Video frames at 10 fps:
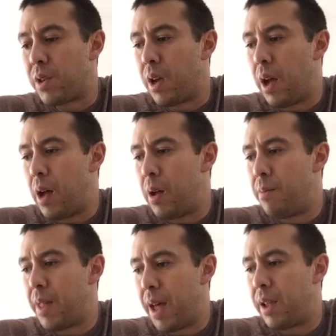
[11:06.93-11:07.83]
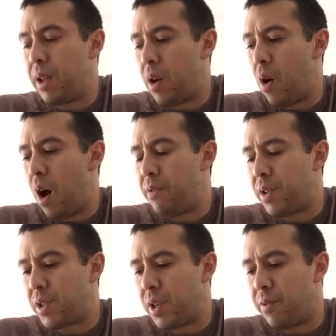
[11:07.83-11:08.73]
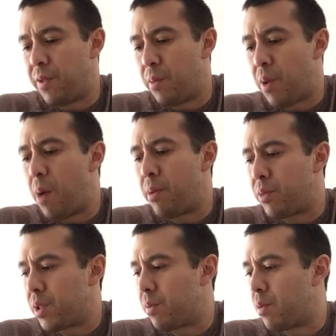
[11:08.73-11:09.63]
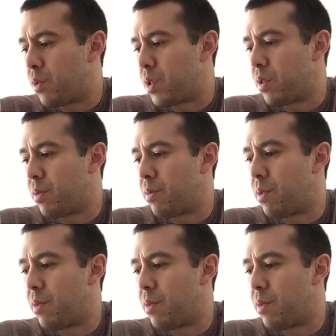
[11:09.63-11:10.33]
That, you know, obviously foot problem was a